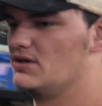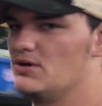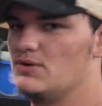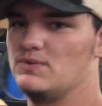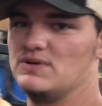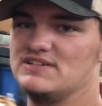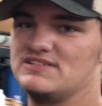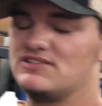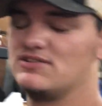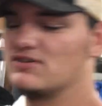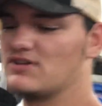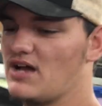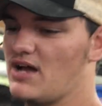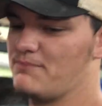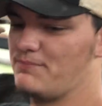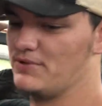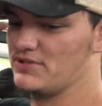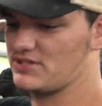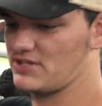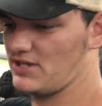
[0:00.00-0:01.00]
We still got to
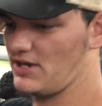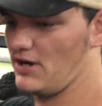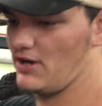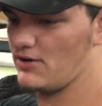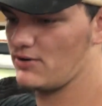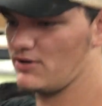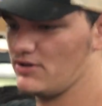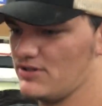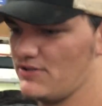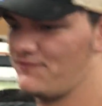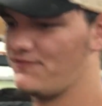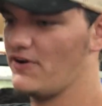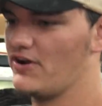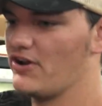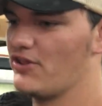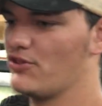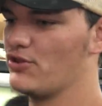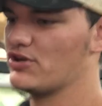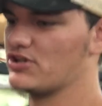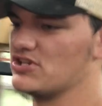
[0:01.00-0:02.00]
put the car on the funny
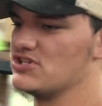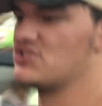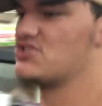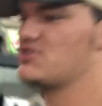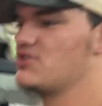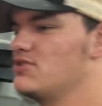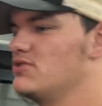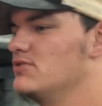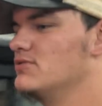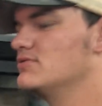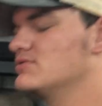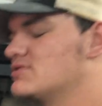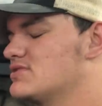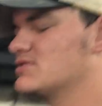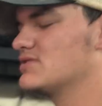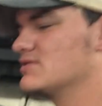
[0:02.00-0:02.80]
looking shoes.